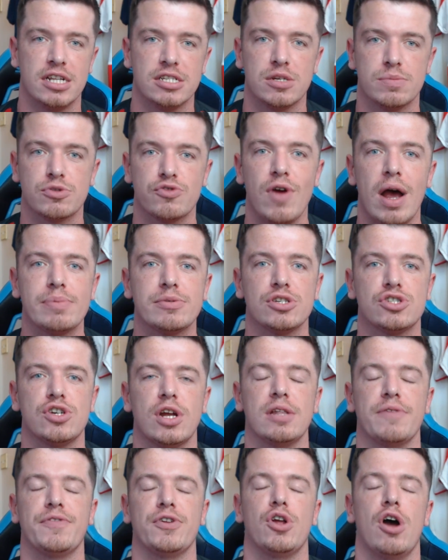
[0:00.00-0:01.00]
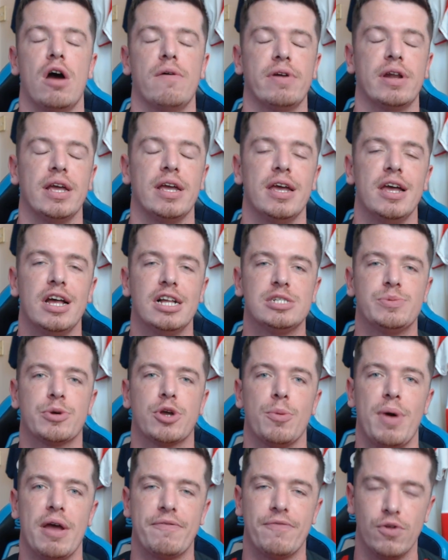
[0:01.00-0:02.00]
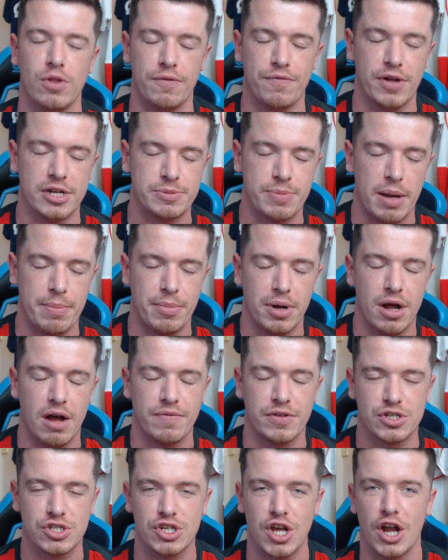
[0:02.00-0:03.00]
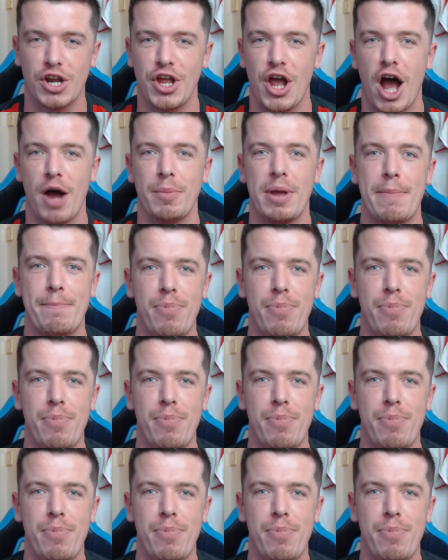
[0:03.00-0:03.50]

And subscribe to the channel if you're not already to become a fully fledged member of the Sarny Army.